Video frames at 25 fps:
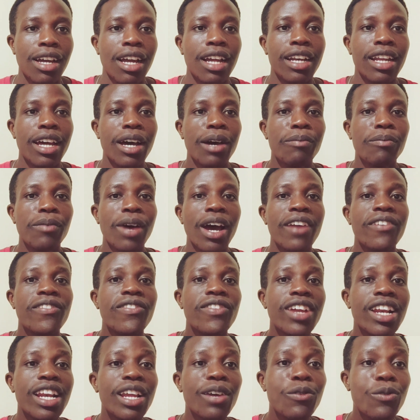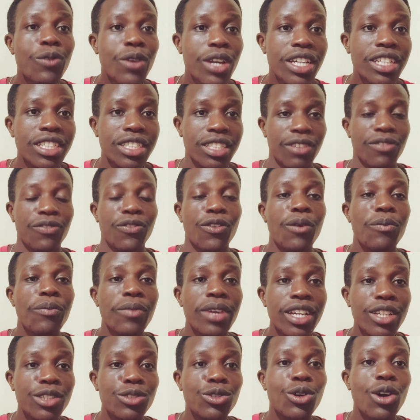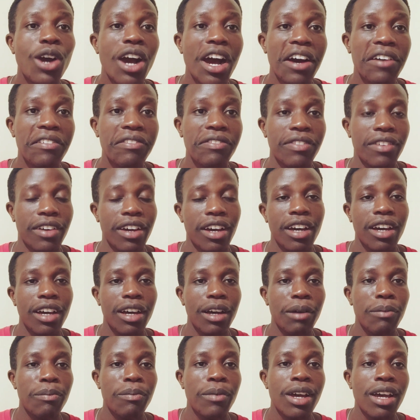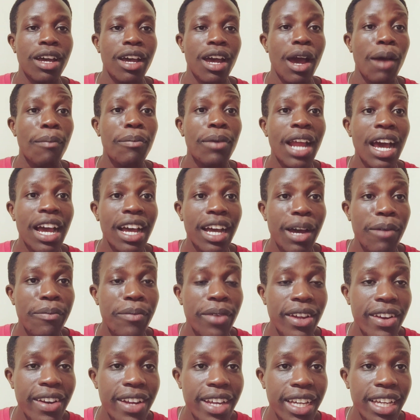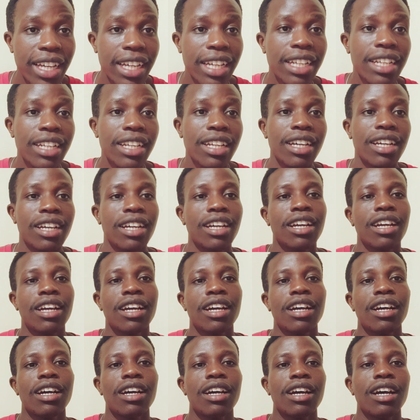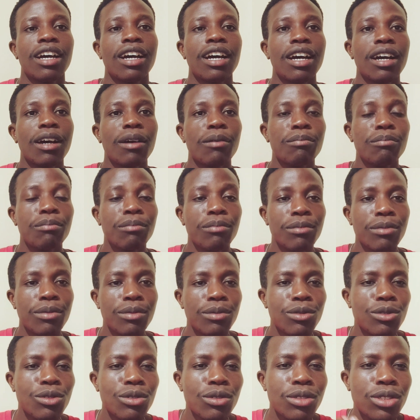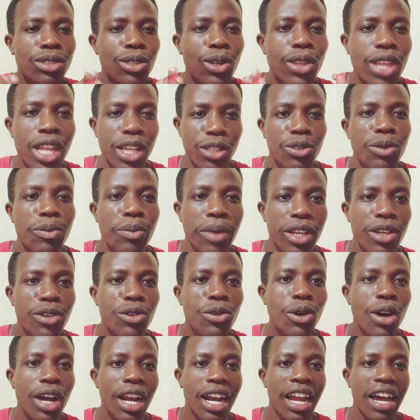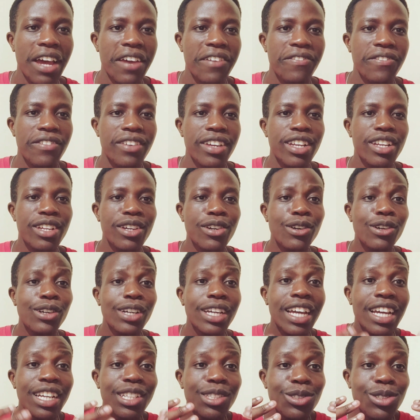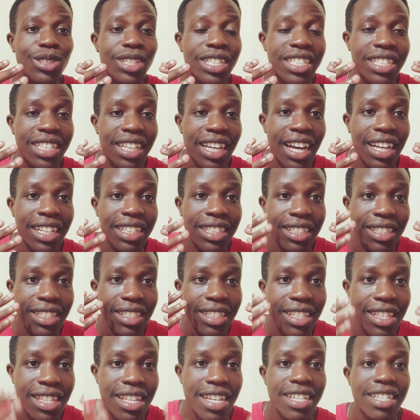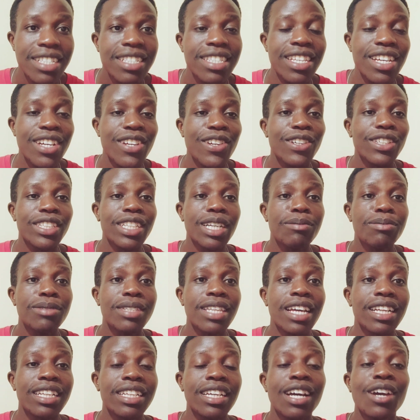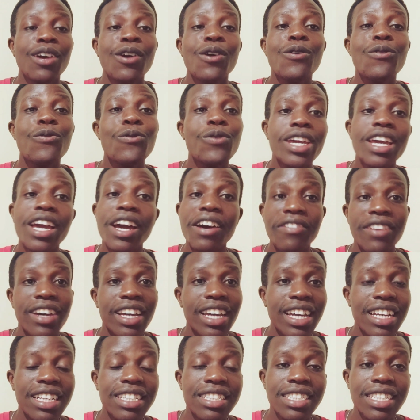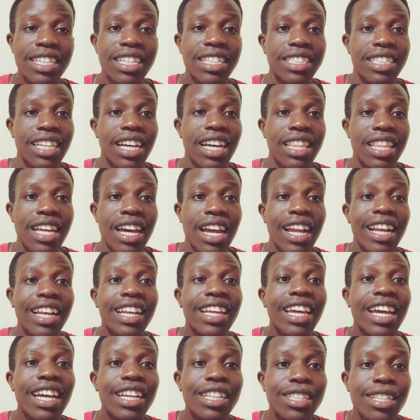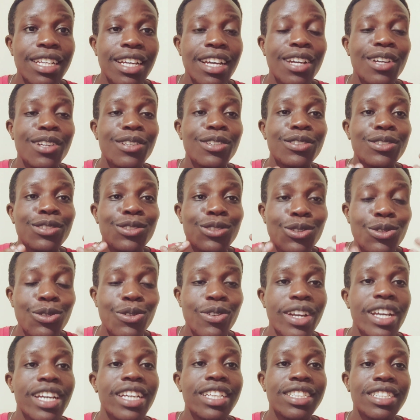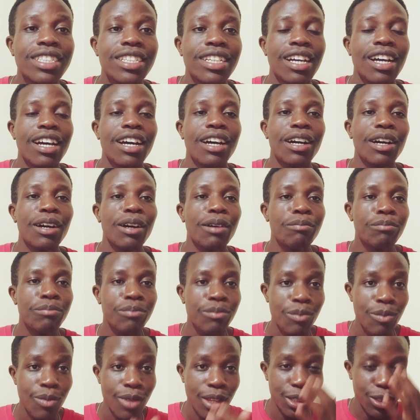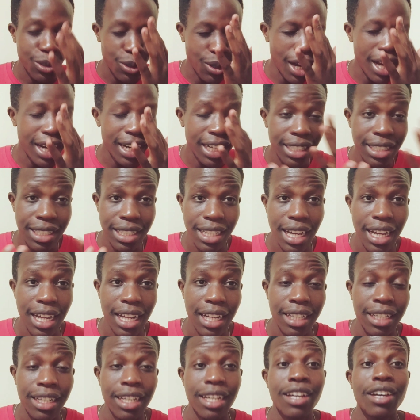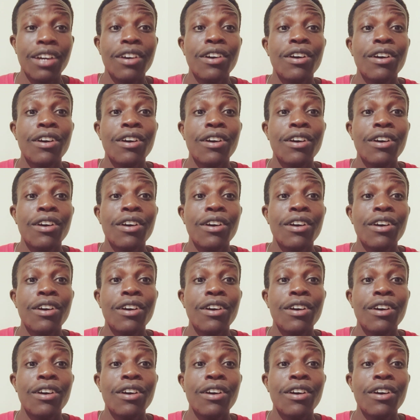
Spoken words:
And I'd really wish for me to have a black American, so that we may do a live video, get to discuss these stereotypes that we have against each other, and get to reach to understand